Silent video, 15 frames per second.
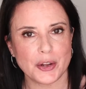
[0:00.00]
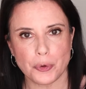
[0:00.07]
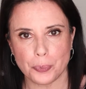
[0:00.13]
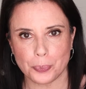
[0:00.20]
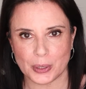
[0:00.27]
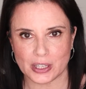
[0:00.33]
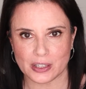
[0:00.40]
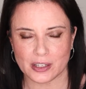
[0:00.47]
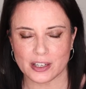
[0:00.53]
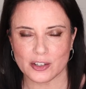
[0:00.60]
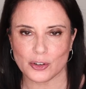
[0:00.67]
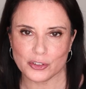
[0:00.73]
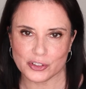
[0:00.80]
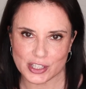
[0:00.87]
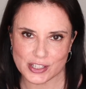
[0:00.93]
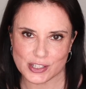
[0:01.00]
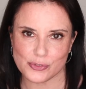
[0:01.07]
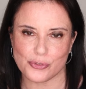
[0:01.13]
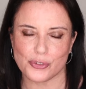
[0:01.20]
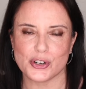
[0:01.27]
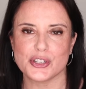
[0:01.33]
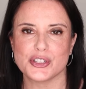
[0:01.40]
opinion on these
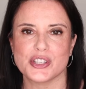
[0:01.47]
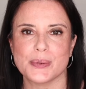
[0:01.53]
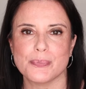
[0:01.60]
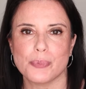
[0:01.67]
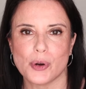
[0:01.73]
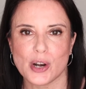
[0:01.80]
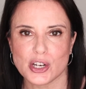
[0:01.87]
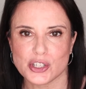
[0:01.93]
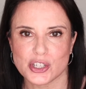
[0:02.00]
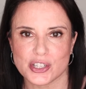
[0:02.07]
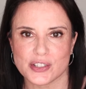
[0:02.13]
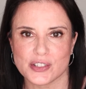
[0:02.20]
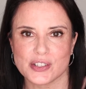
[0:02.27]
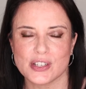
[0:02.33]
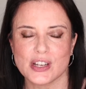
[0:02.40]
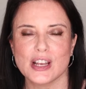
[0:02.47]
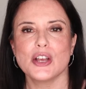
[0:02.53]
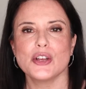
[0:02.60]
first impressions.